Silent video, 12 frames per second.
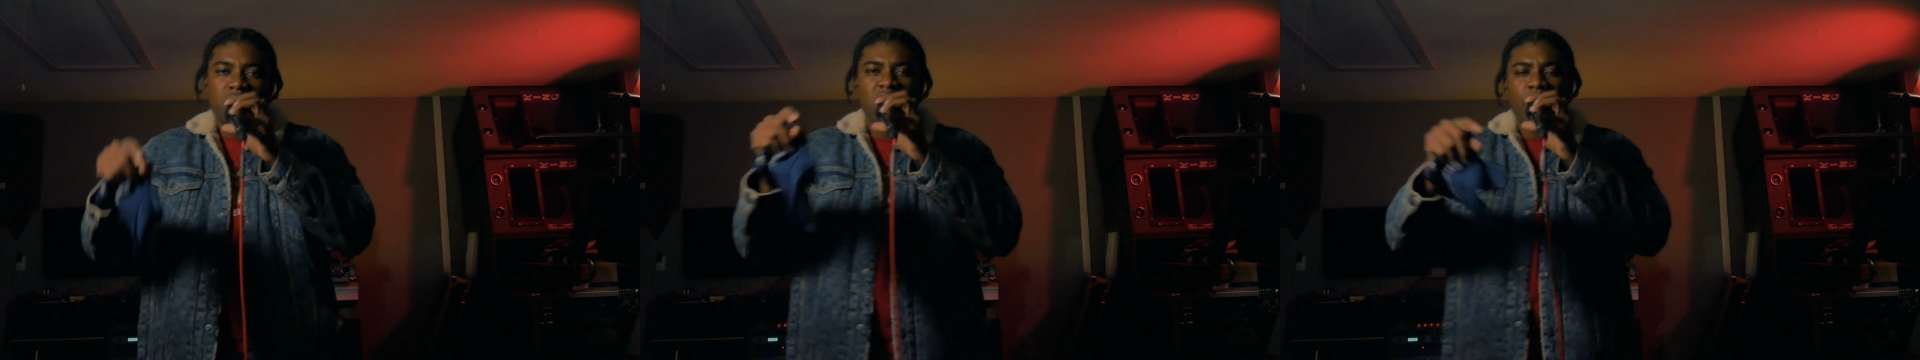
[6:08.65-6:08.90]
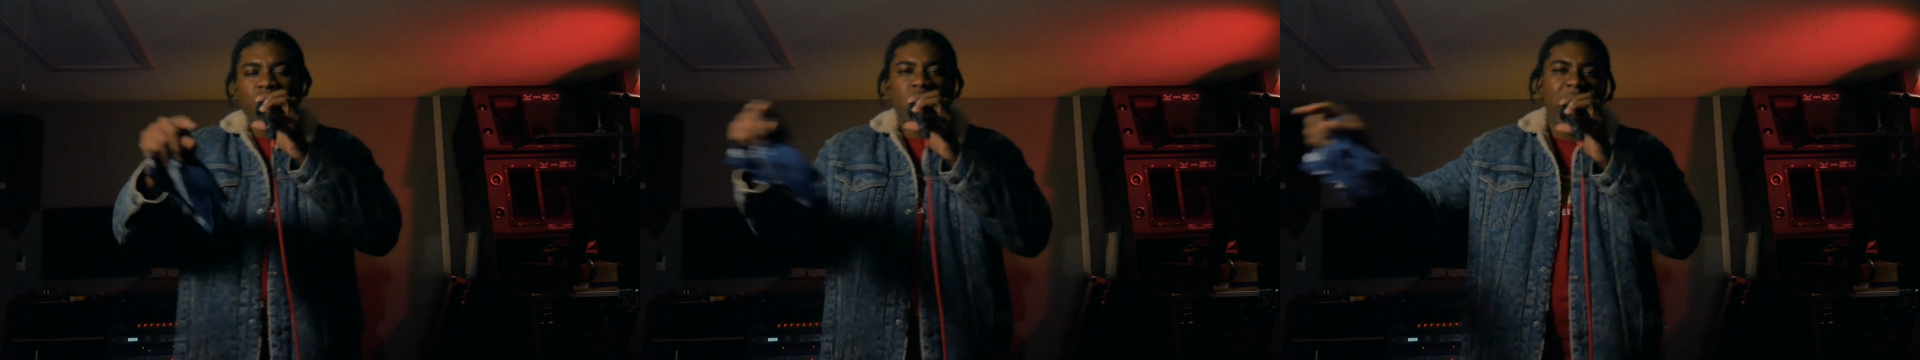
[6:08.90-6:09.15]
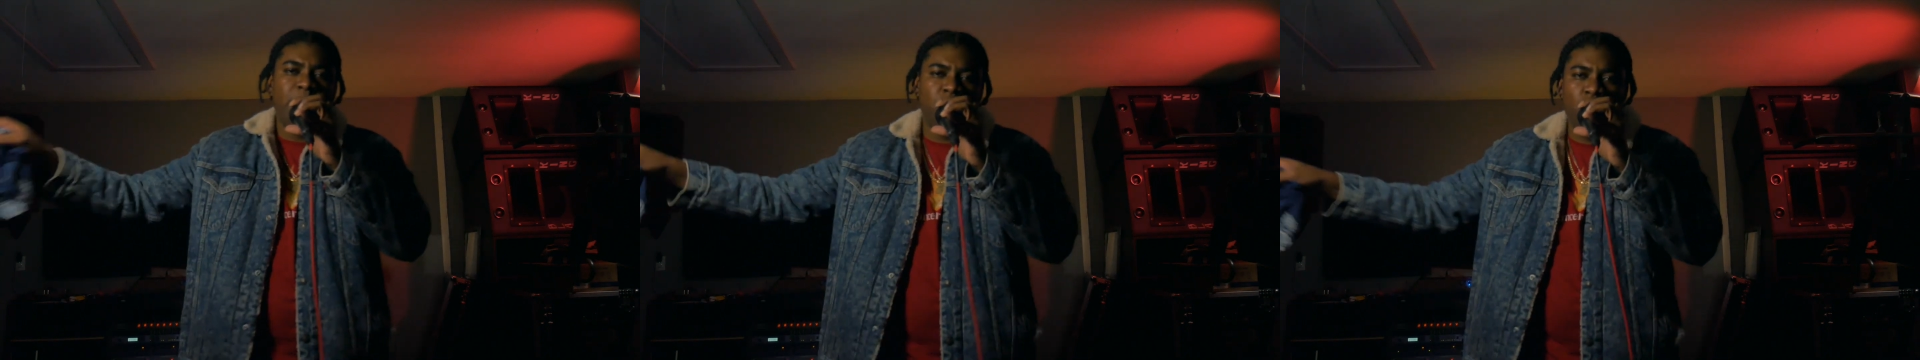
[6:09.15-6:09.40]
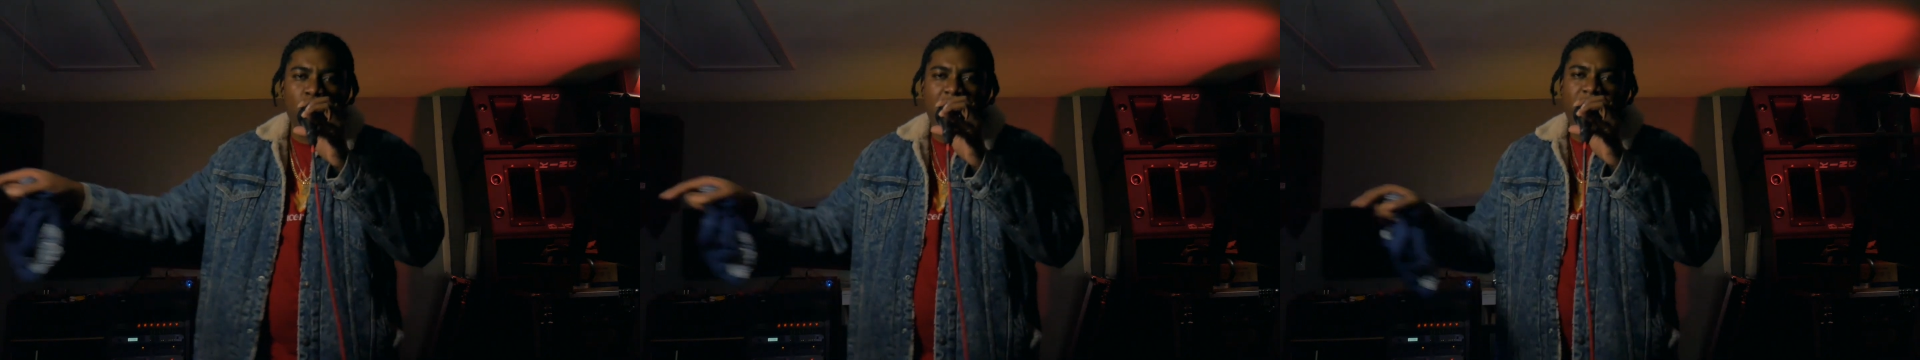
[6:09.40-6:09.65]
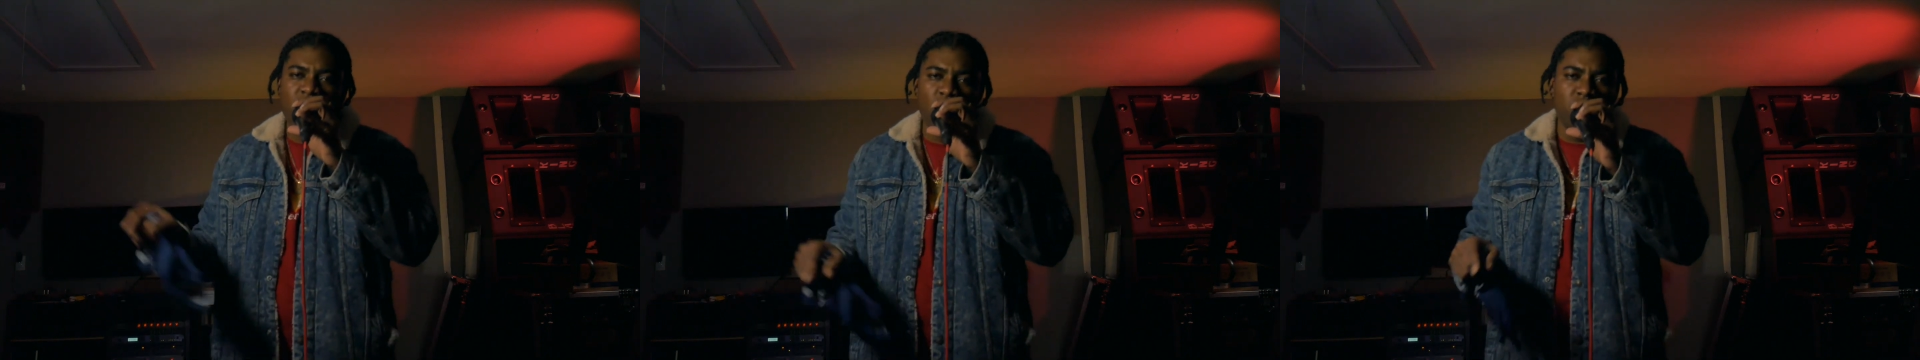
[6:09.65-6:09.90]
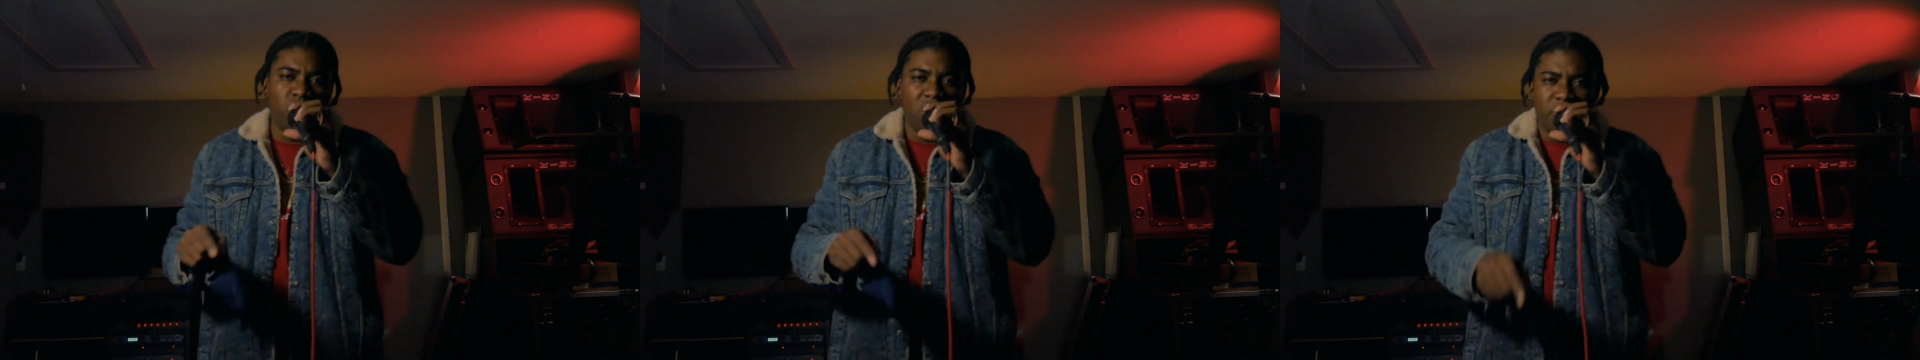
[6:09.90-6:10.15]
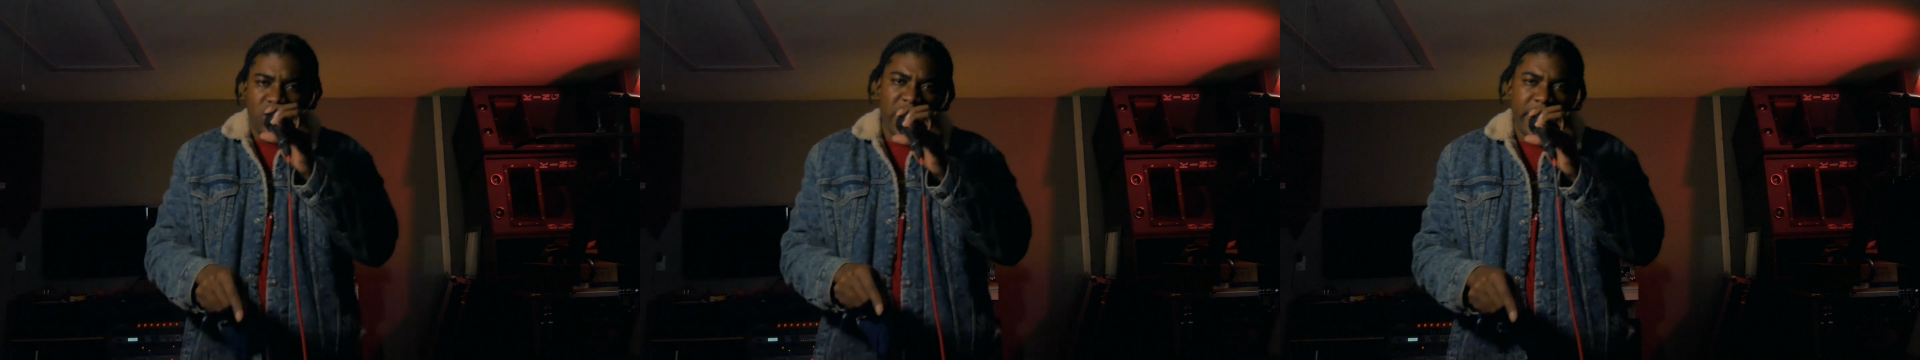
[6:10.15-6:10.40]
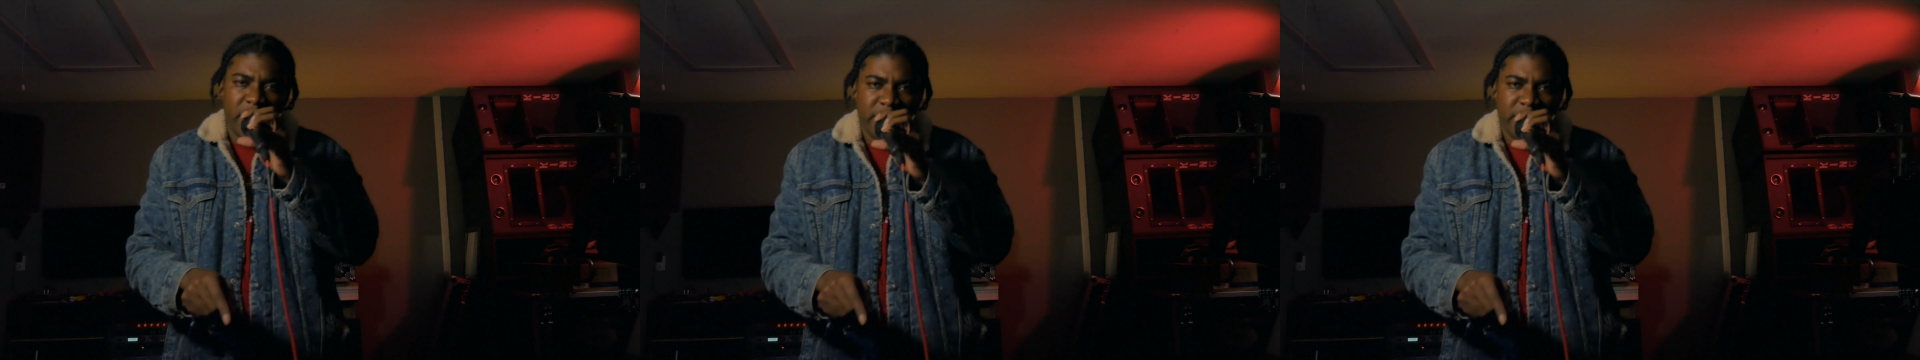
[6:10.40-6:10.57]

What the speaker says: Subscribe to our YouTube channel.